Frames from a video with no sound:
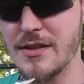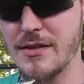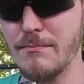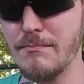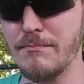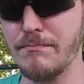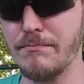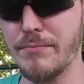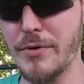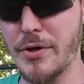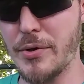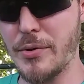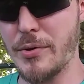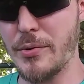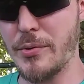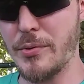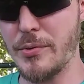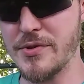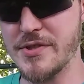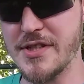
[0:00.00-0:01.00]
The
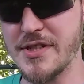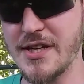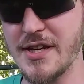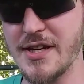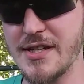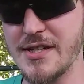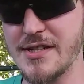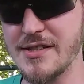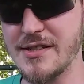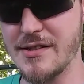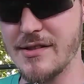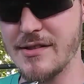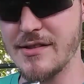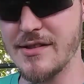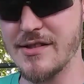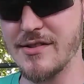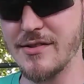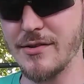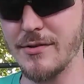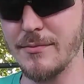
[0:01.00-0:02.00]
bowl size on
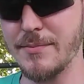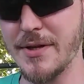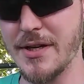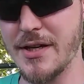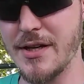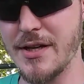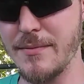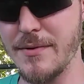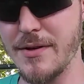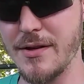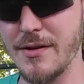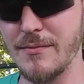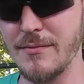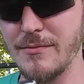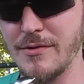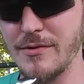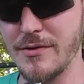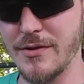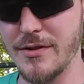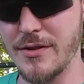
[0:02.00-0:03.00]
this little pipe ain't
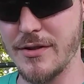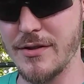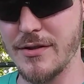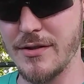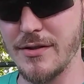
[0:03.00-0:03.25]
really